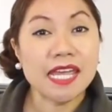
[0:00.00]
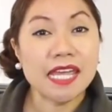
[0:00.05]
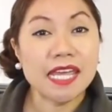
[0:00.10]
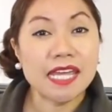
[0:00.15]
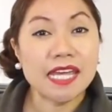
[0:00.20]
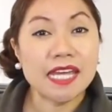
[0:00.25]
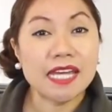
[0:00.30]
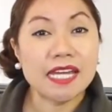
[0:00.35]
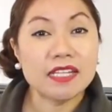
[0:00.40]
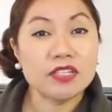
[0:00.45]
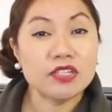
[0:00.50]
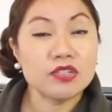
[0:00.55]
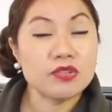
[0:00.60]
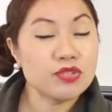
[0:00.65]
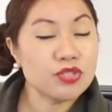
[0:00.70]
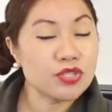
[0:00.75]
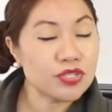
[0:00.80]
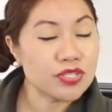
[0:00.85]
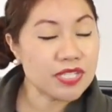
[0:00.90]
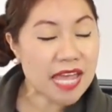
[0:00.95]
and you
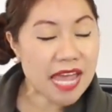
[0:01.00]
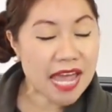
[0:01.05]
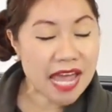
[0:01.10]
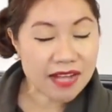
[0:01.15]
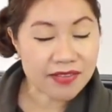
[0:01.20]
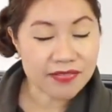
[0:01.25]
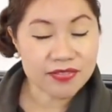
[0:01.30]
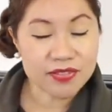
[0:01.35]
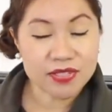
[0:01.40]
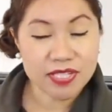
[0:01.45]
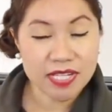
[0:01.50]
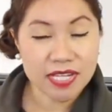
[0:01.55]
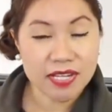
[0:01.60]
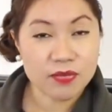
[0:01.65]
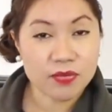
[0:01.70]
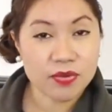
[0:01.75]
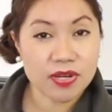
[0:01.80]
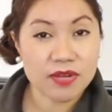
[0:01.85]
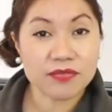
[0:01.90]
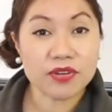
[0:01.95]
just have to
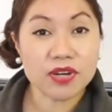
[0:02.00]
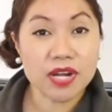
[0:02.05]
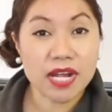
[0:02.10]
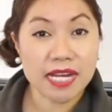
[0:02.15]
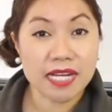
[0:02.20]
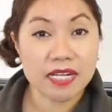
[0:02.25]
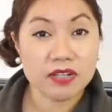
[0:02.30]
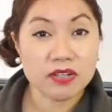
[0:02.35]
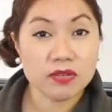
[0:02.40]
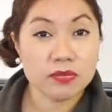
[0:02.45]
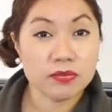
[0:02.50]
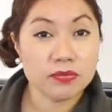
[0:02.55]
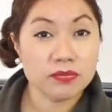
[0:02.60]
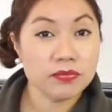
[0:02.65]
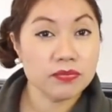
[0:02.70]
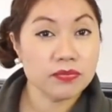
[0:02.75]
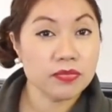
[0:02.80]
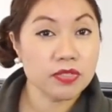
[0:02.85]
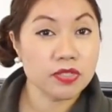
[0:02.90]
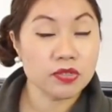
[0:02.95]
get whatever
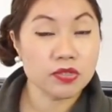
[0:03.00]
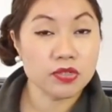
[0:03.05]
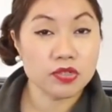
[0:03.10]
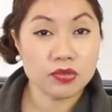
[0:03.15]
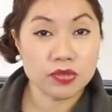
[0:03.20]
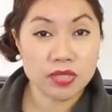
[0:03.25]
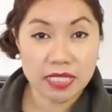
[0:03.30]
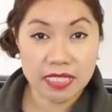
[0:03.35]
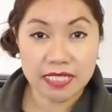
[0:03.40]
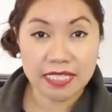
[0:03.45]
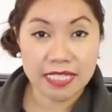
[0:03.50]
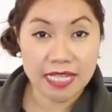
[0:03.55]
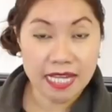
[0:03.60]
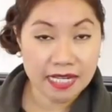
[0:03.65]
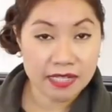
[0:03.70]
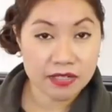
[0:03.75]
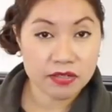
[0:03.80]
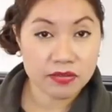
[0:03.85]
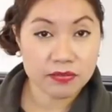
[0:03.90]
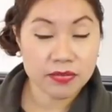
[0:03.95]
item, you need the
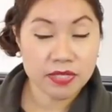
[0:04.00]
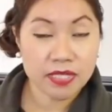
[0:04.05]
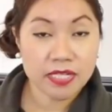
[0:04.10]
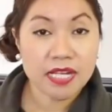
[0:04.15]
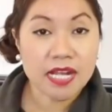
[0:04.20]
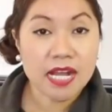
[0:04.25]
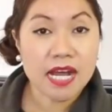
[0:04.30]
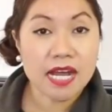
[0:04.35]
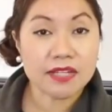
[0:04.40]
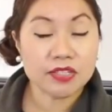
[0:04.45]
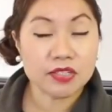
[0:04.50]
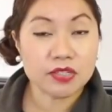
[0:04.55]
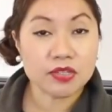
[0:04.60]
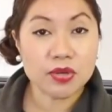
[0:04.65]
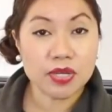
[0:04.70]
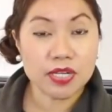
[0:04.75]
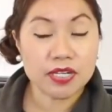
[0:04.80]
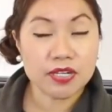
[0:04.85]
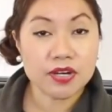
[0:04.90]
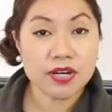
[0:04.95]
item on the
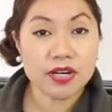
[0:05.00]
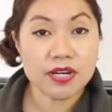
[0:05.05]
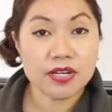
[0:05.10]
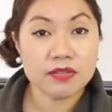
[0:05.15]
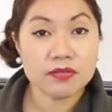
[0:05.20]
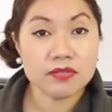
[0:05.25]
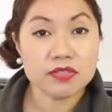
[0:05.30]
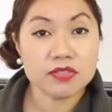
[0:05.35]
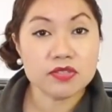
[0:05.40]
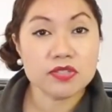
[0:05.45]
credit card,